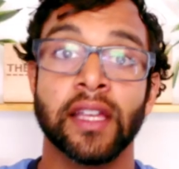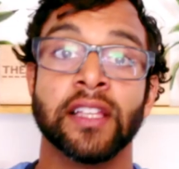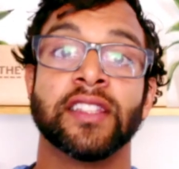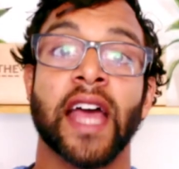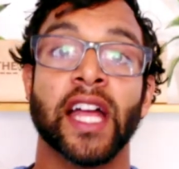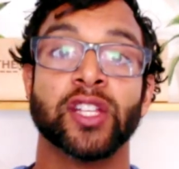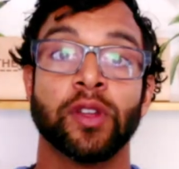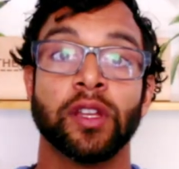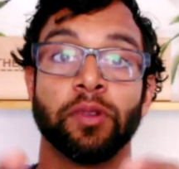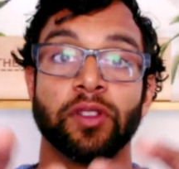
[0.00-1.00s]

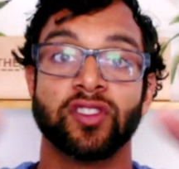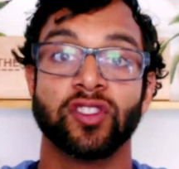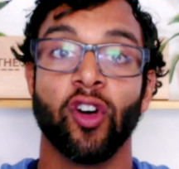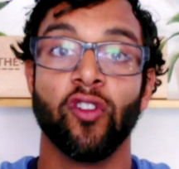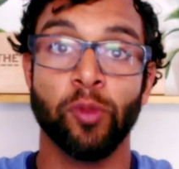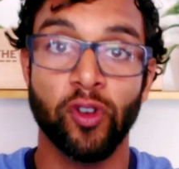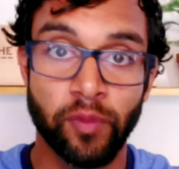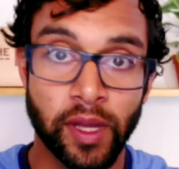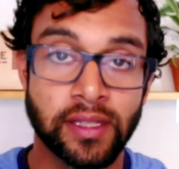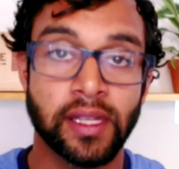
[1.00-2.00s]
exaggerated but slow
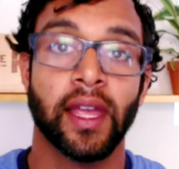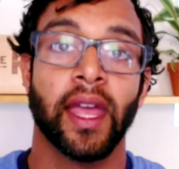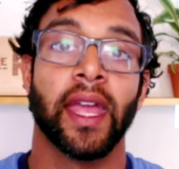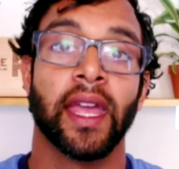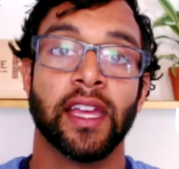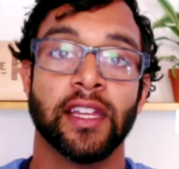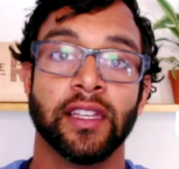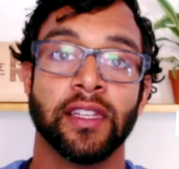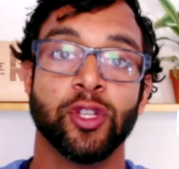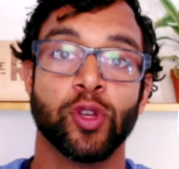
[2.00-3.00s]
movement,
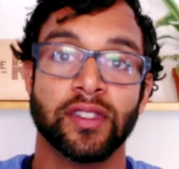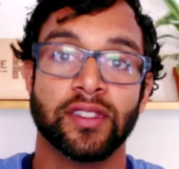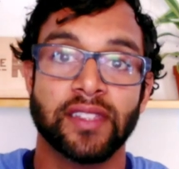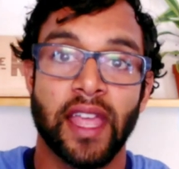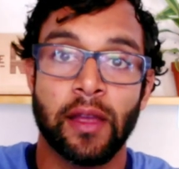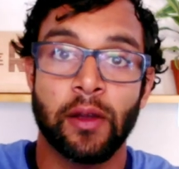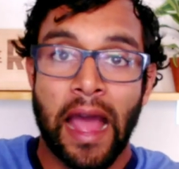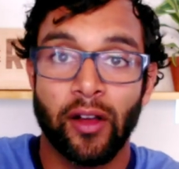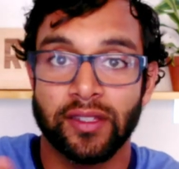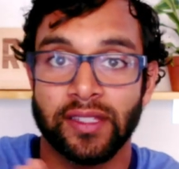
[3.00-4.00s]
and you can stay
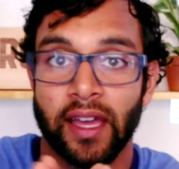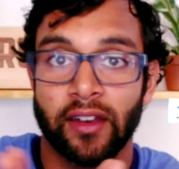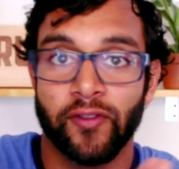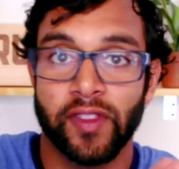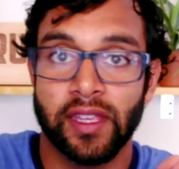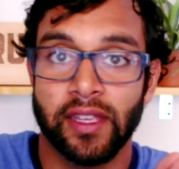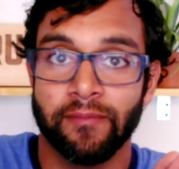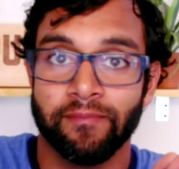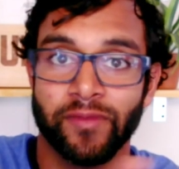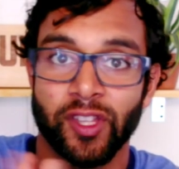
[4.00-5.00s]
outside of
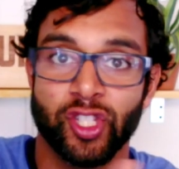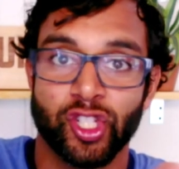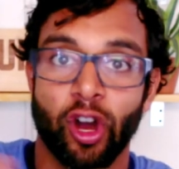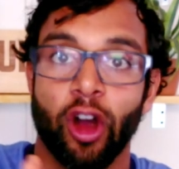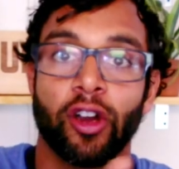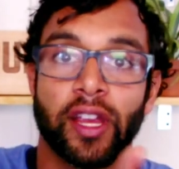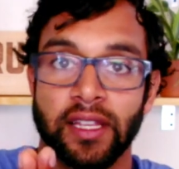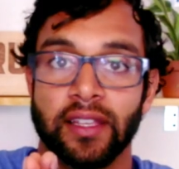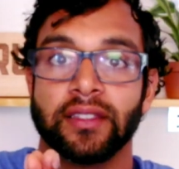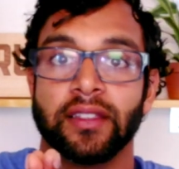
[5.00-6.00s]
the
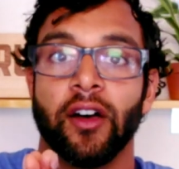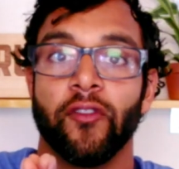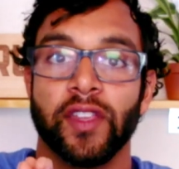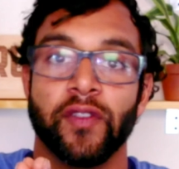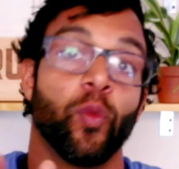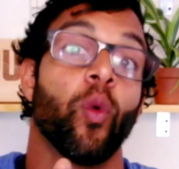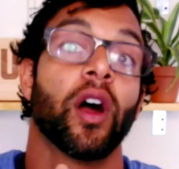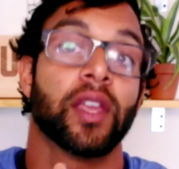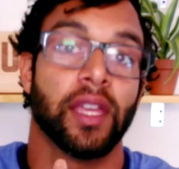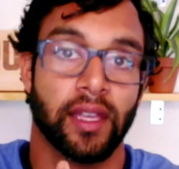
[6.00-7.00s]
jarringness of even
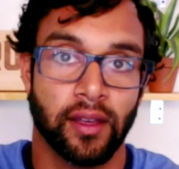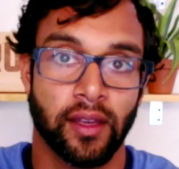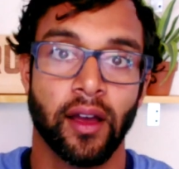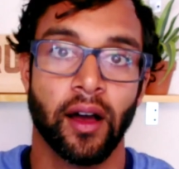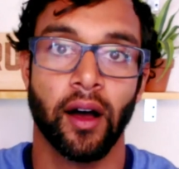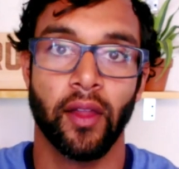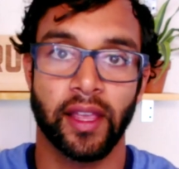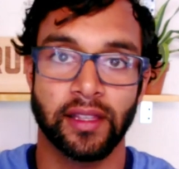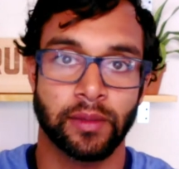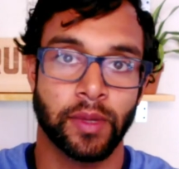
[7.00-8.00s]
walking that
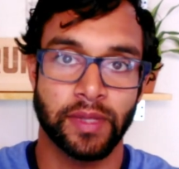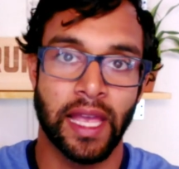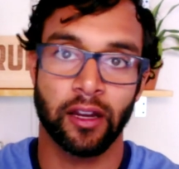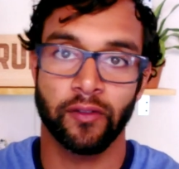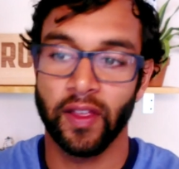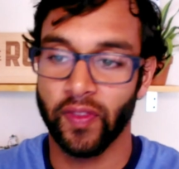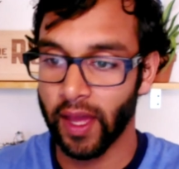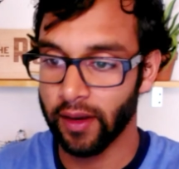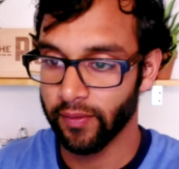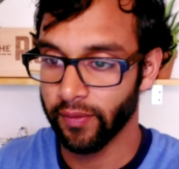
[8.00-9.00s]
can sometimes aggravate
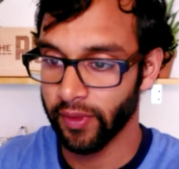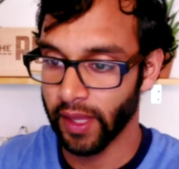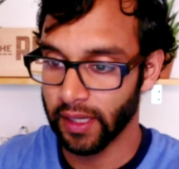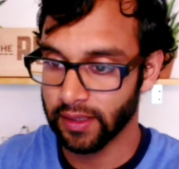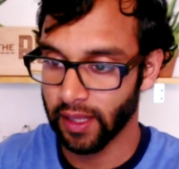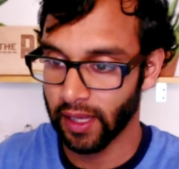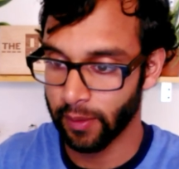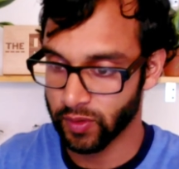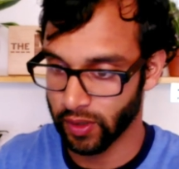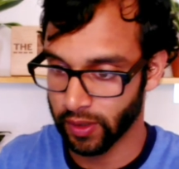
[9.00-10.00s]
that
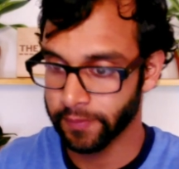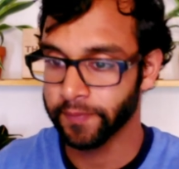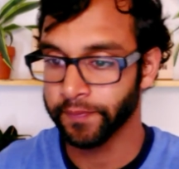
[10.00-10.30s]
hamstring.